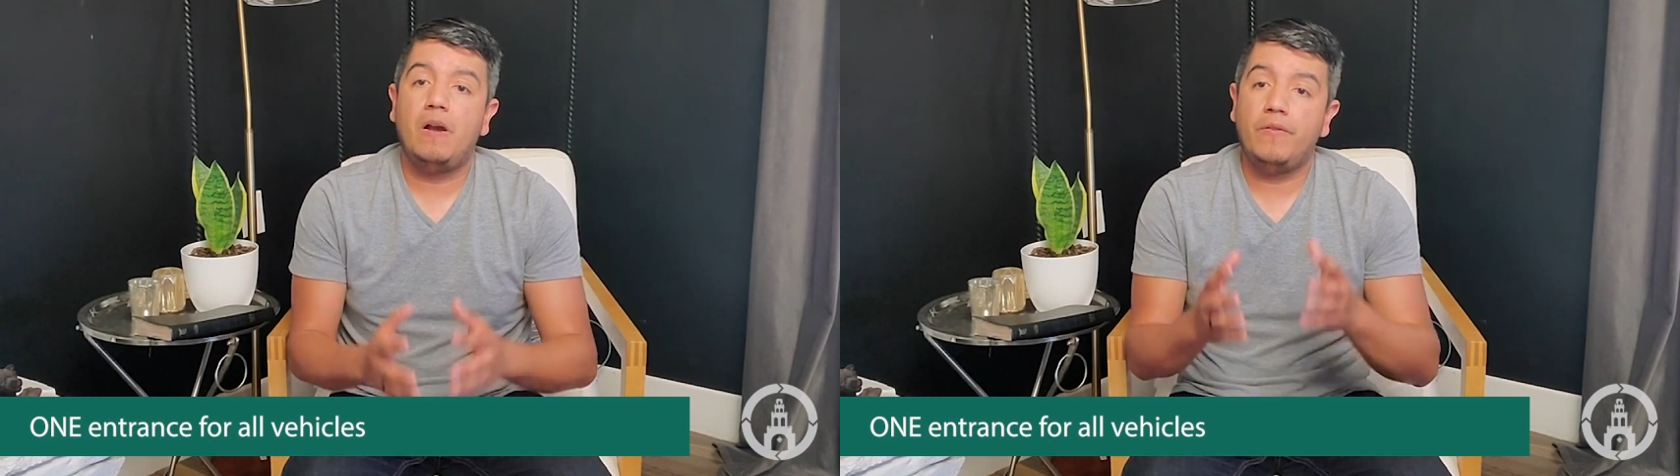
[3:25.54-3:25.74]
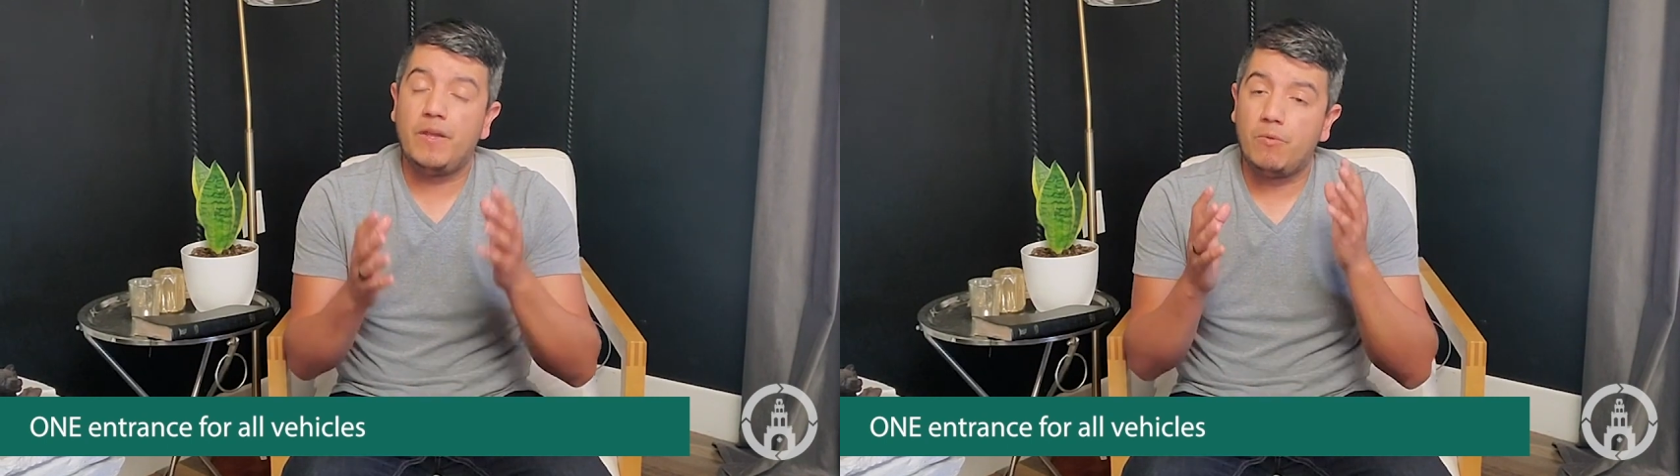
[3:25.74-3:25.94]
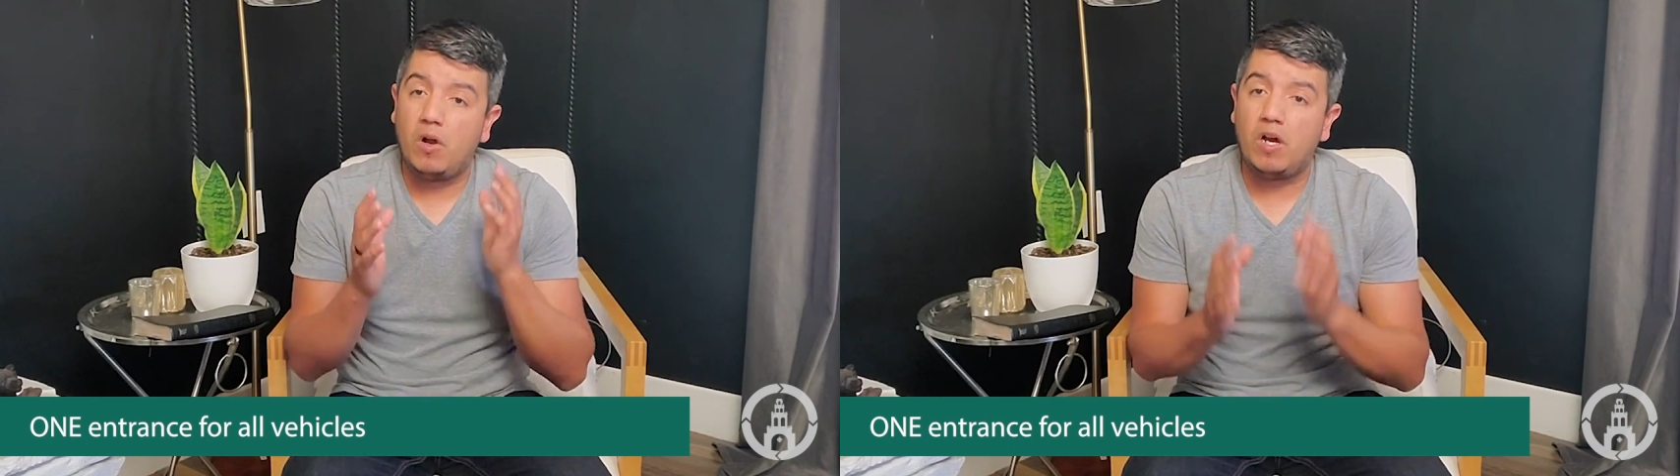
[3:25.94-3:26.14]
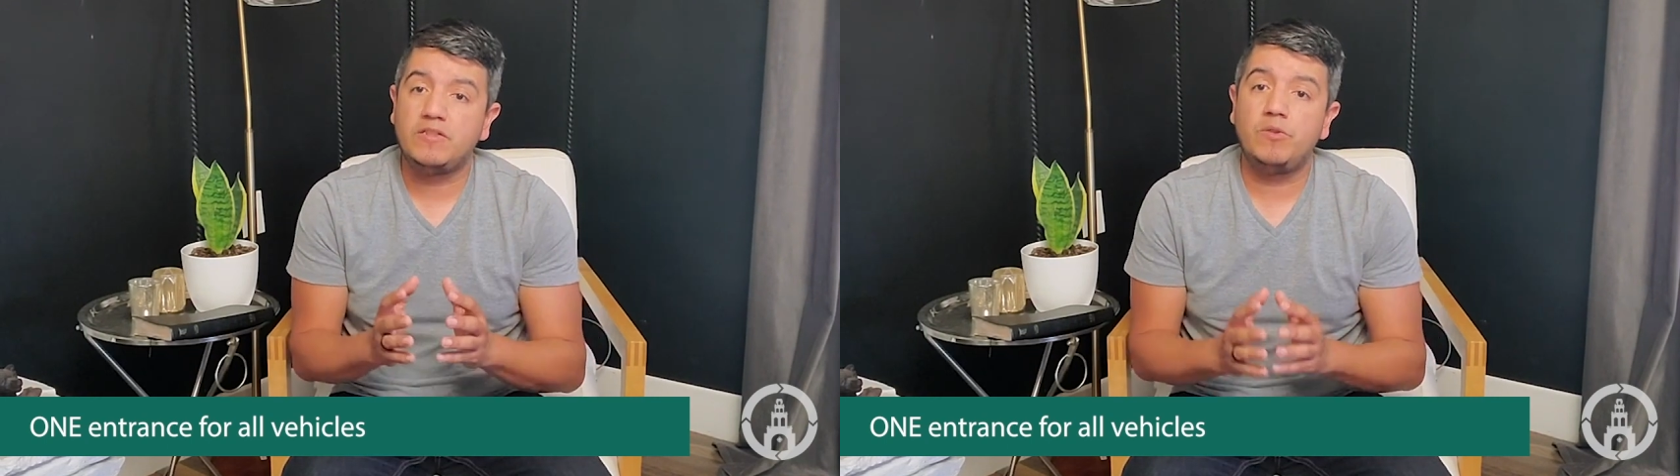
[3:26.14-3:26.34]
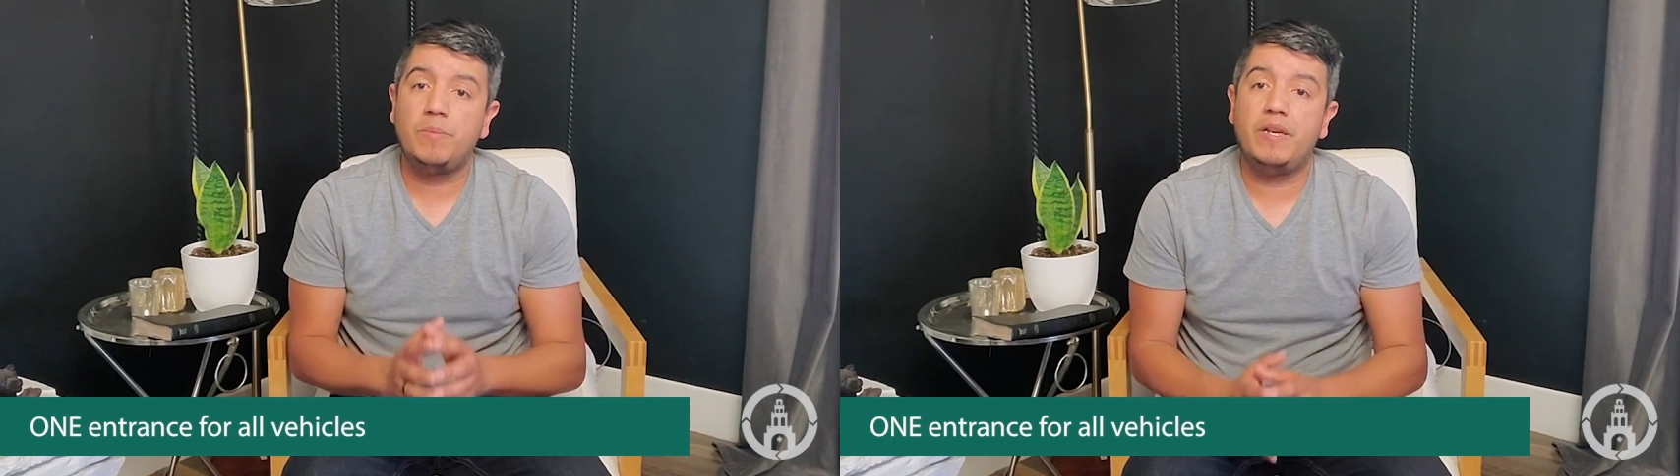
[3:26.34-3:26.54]
There will
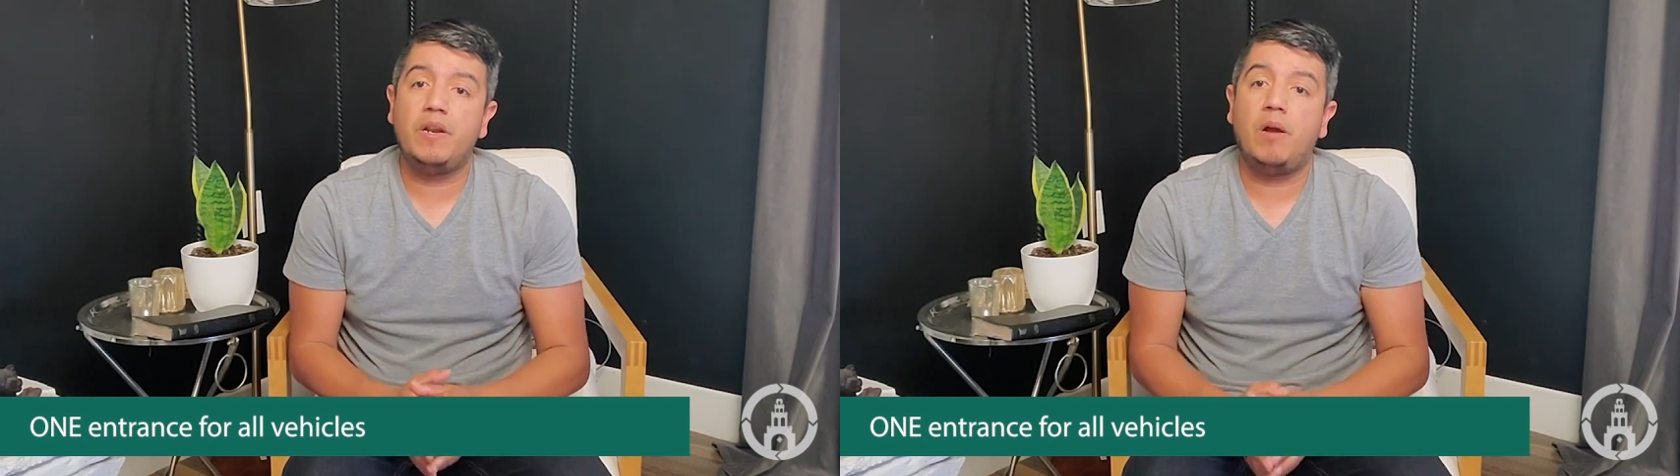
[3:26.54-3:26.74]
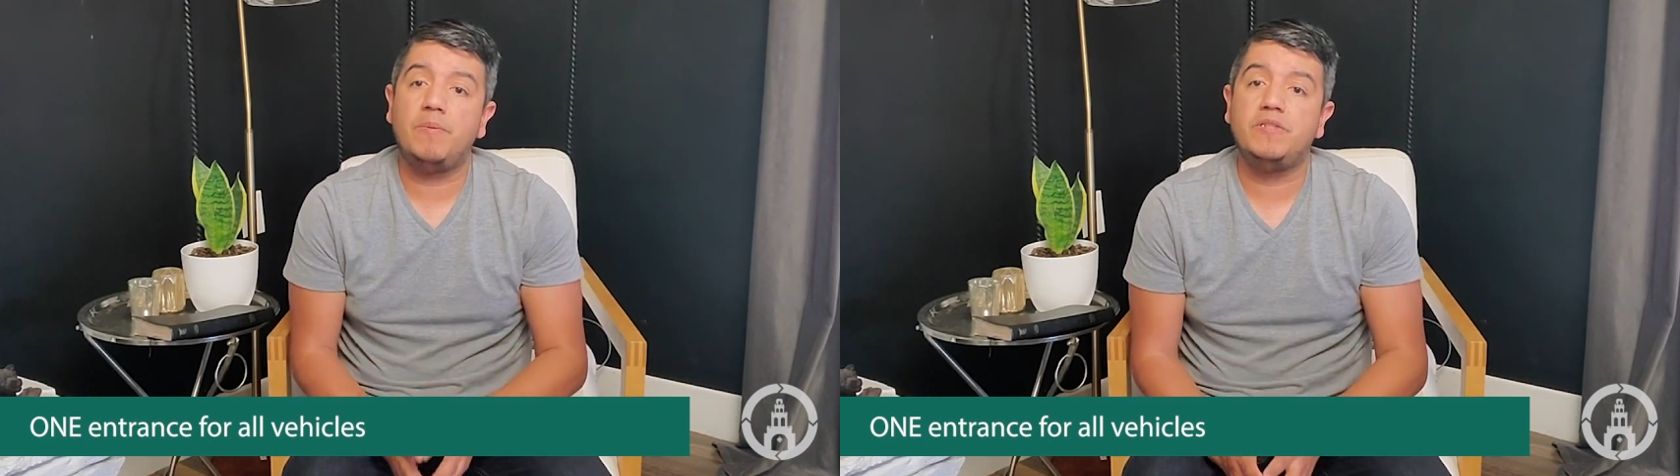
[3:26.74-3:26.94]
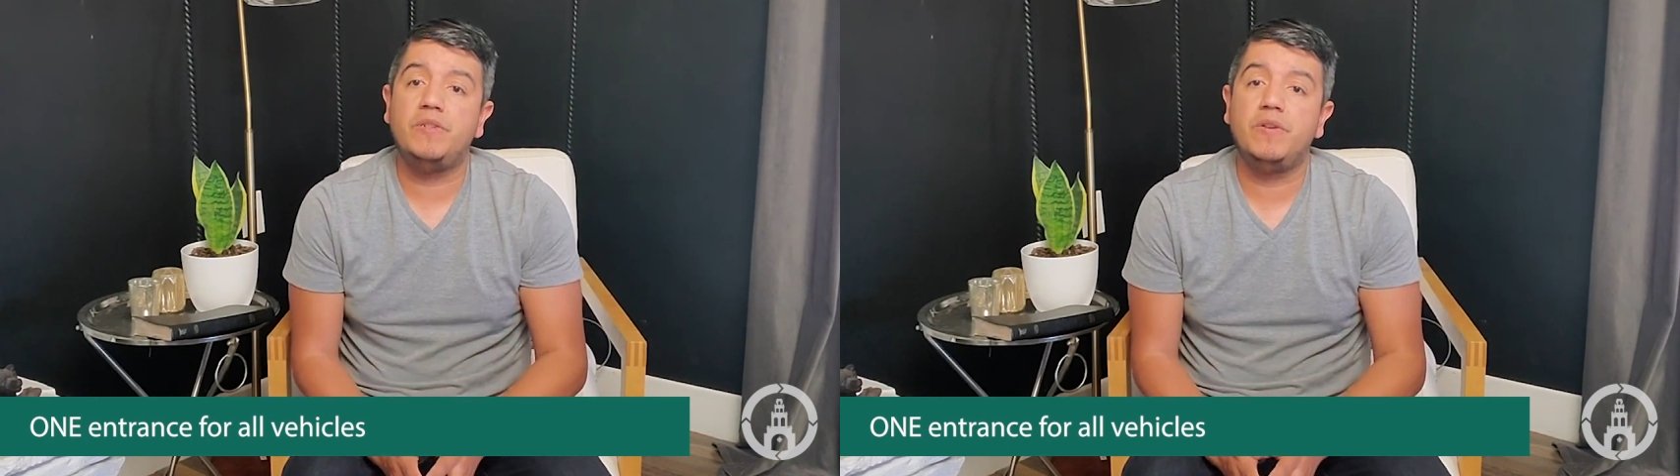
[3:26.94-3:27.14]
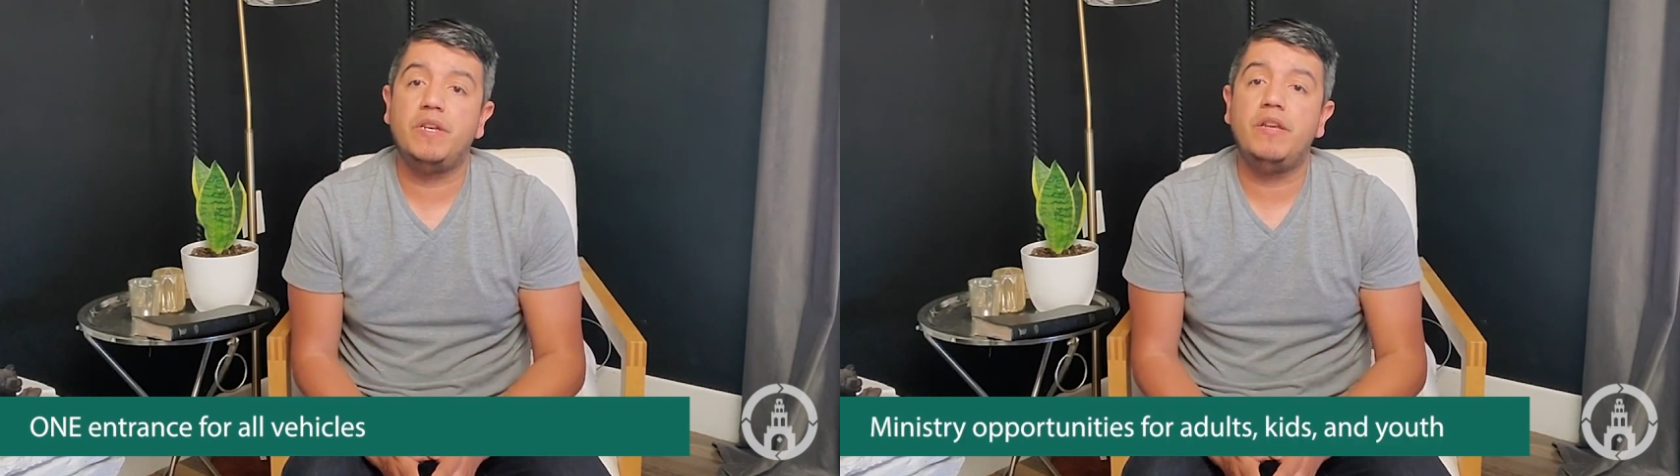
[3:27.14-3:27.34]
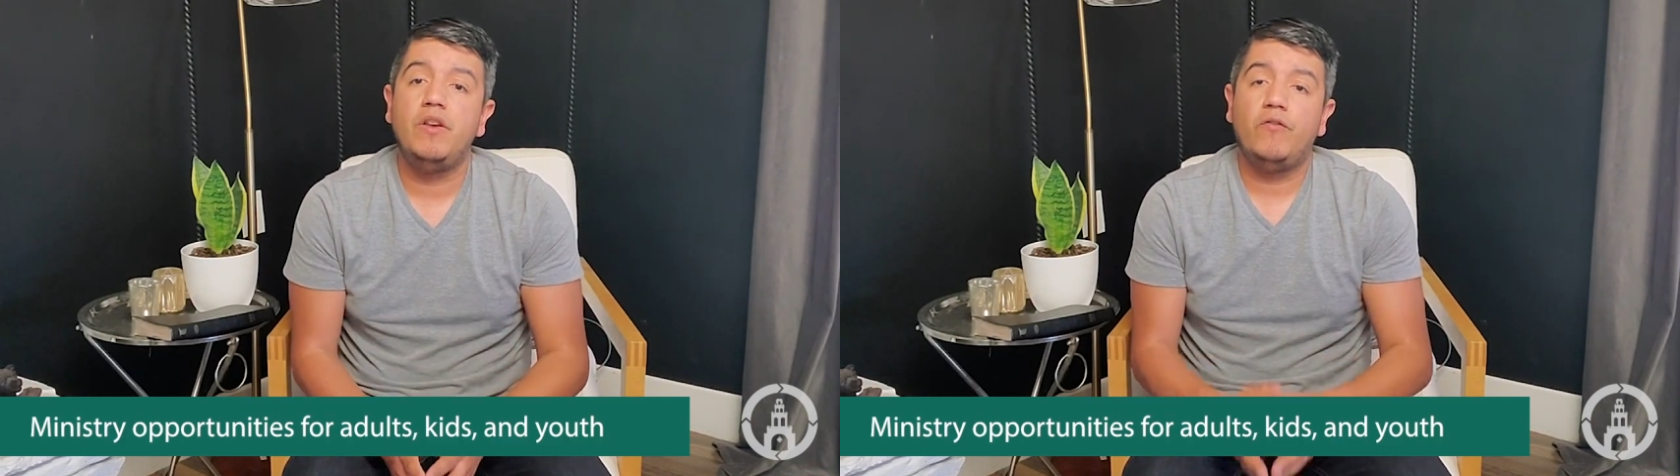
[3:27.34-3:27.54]
also be an
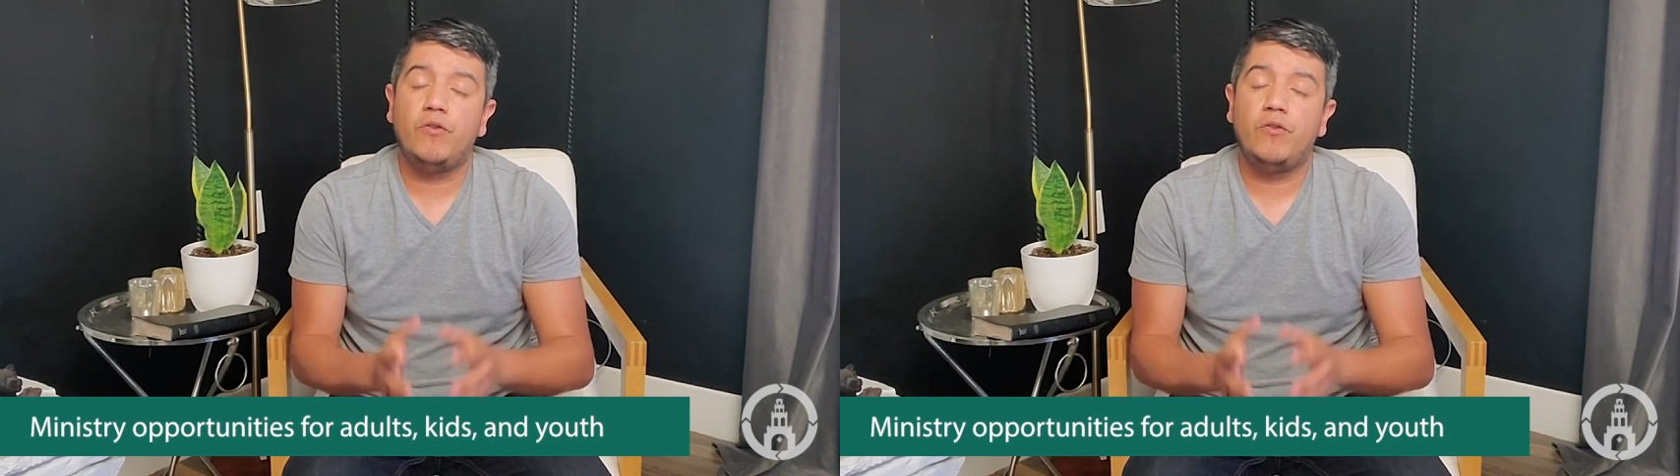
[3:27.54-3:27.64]
opportunity